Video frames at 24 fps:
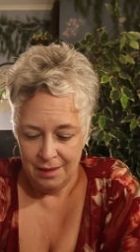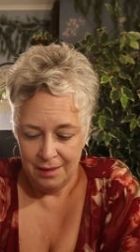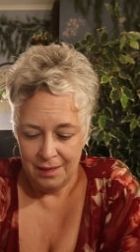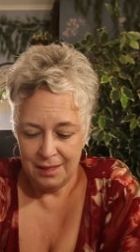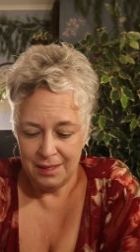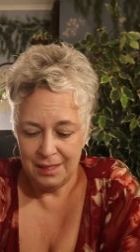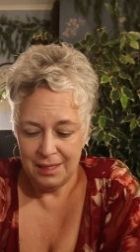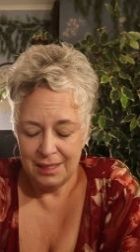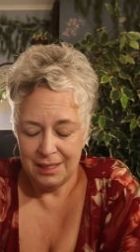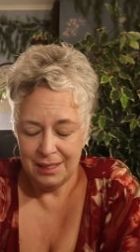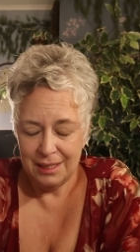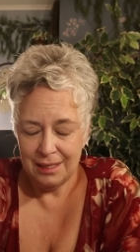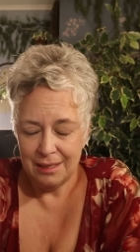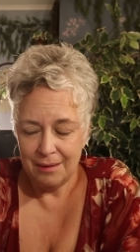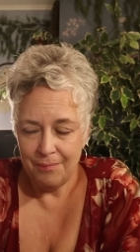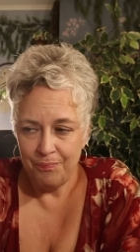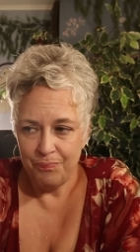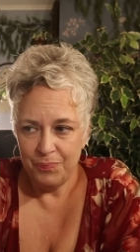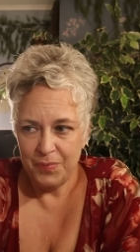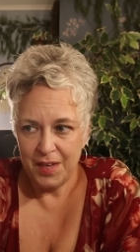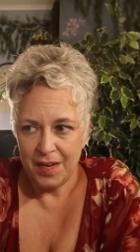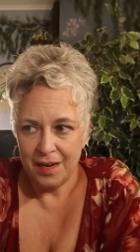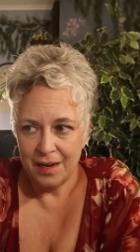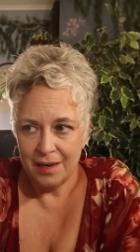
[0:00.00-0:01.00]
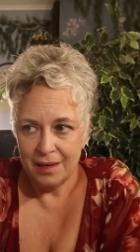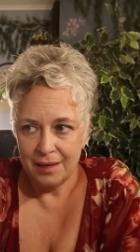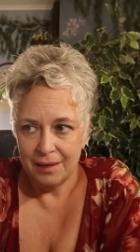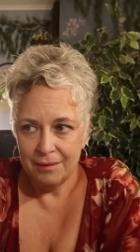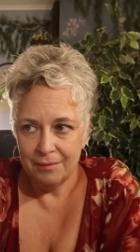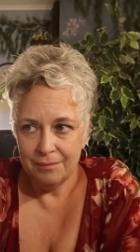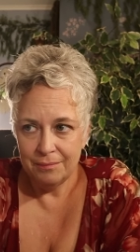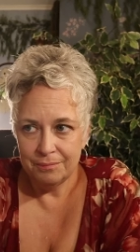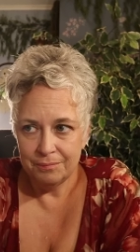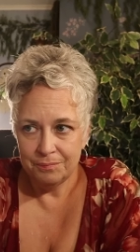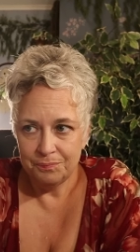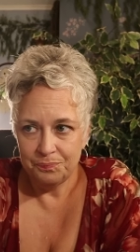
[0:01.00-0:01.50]
This is like
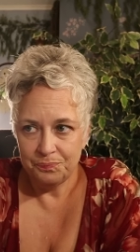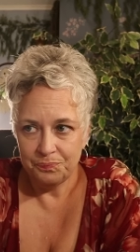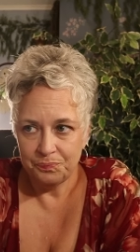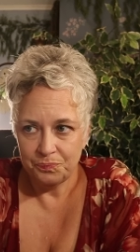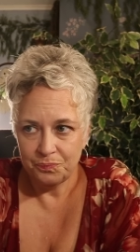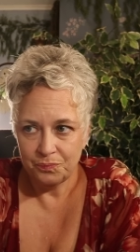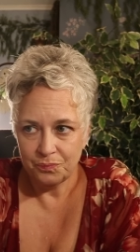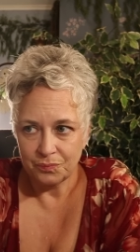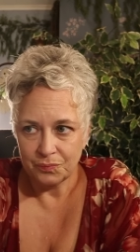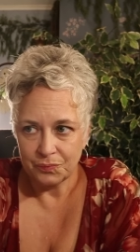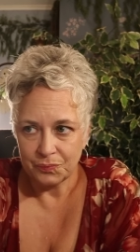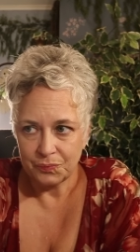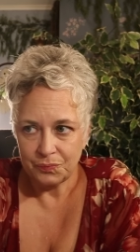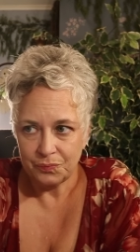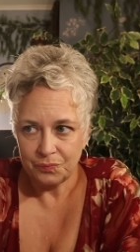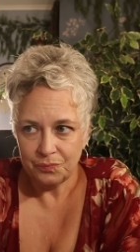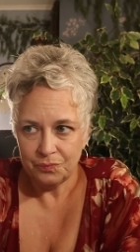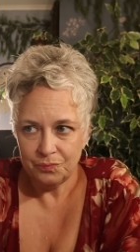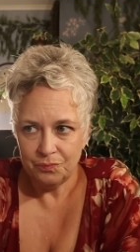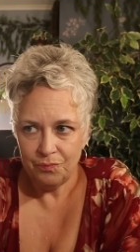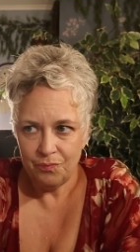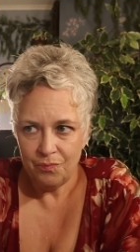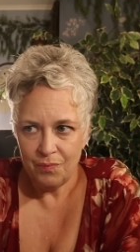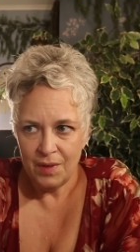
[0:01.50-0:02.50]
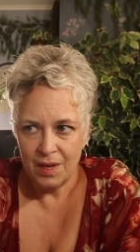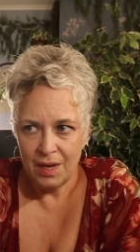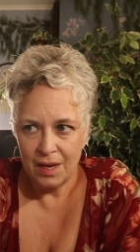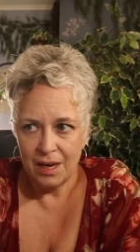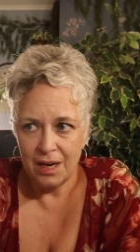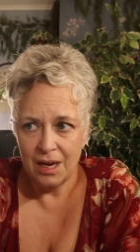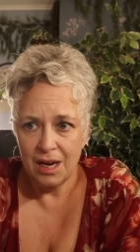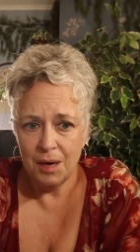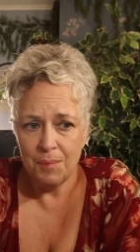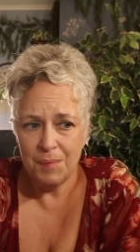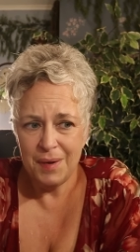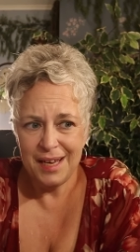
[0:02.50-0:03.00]

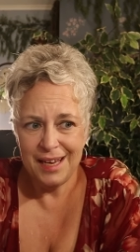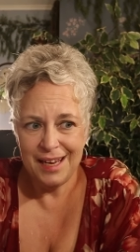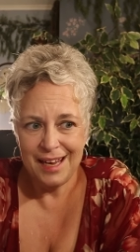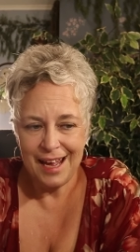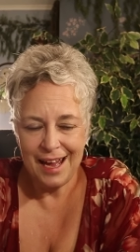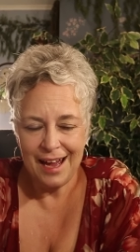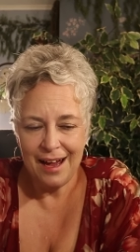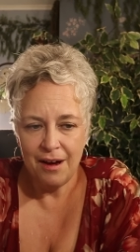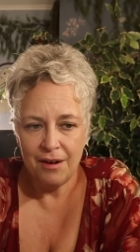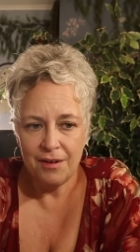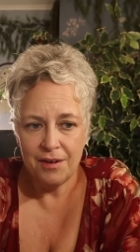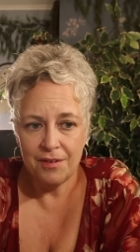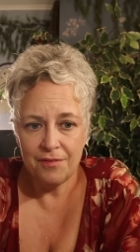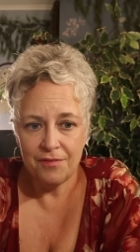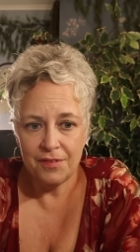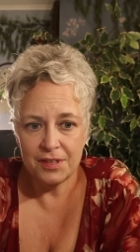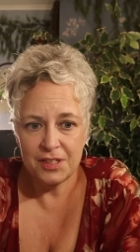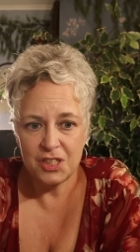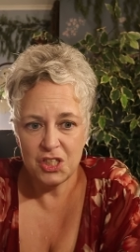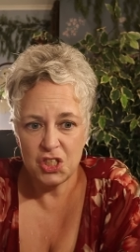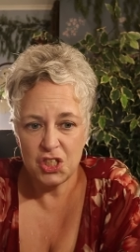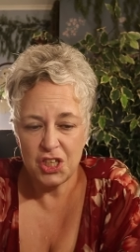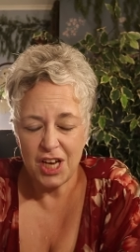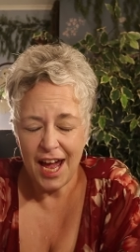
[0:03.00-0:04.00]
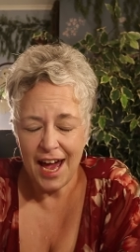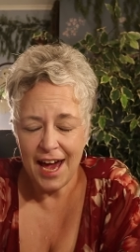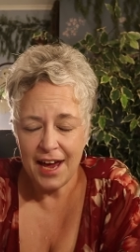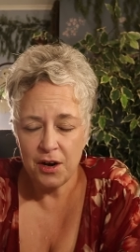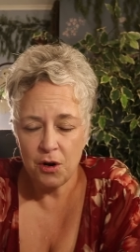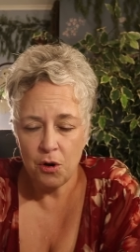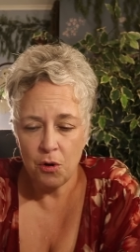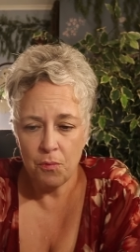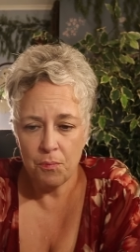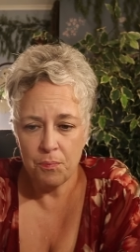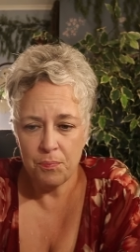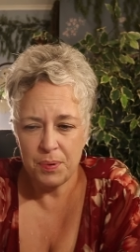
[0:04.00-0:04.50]
coming out of a
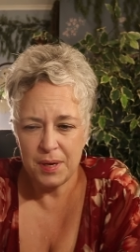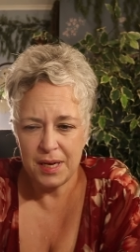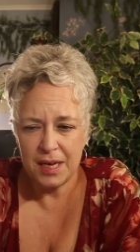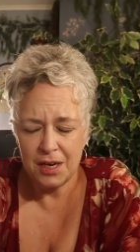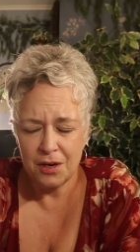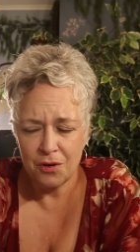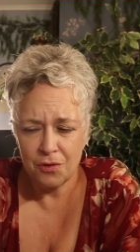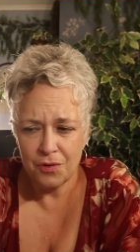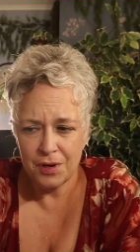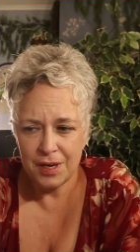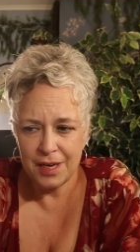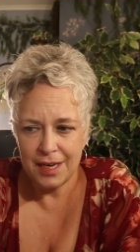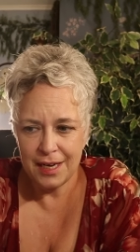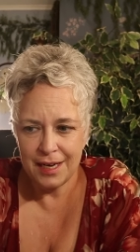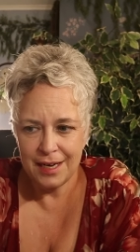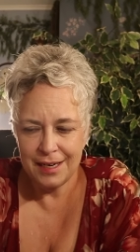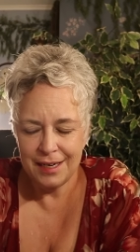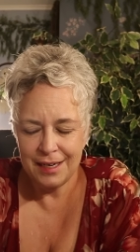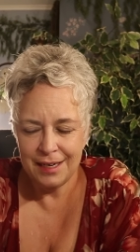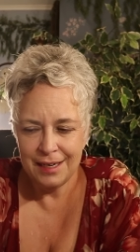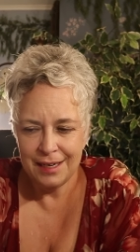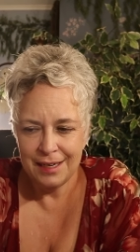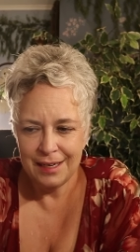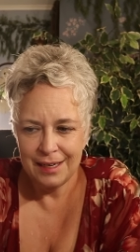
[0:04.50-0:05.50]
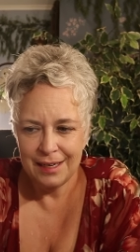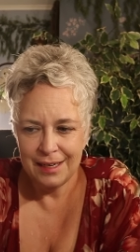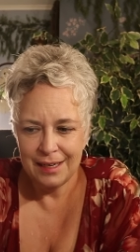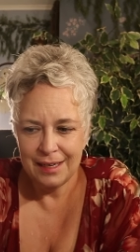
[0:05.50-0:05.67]
shadow period